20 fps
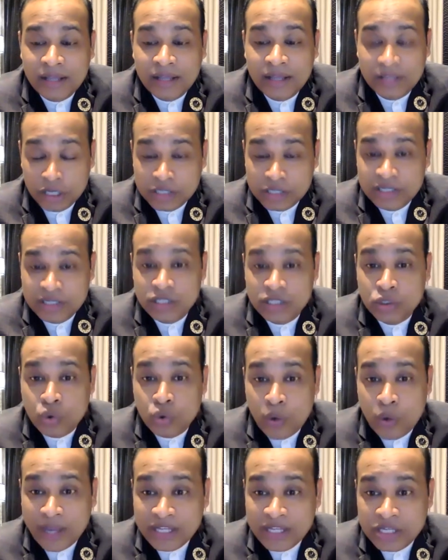thirst is
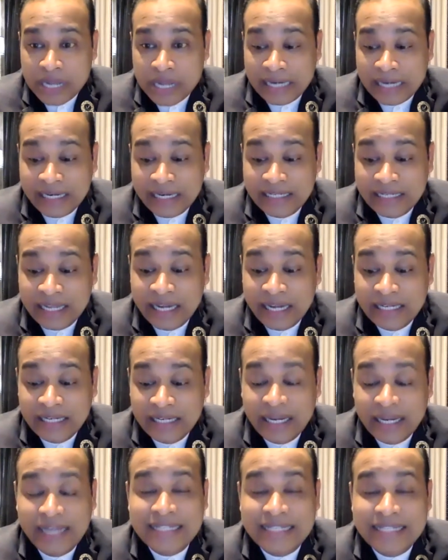quenched, and
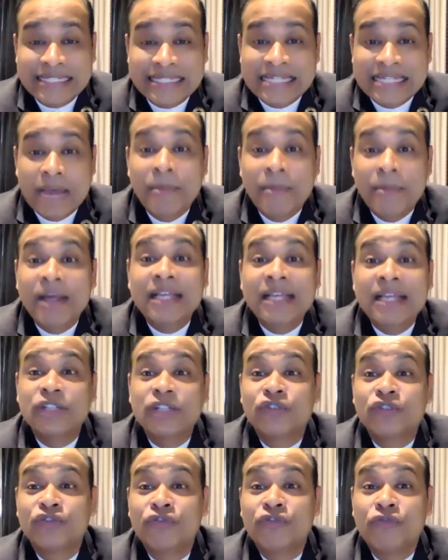its stomach
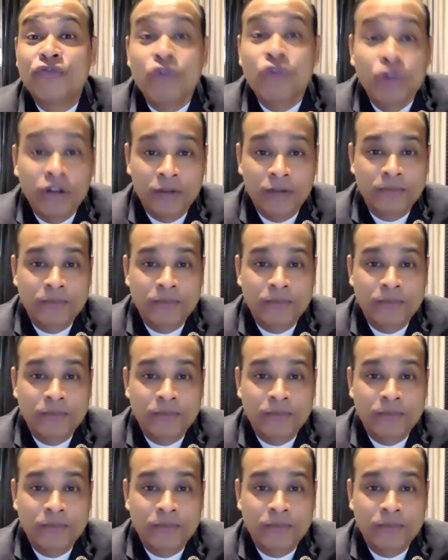is full.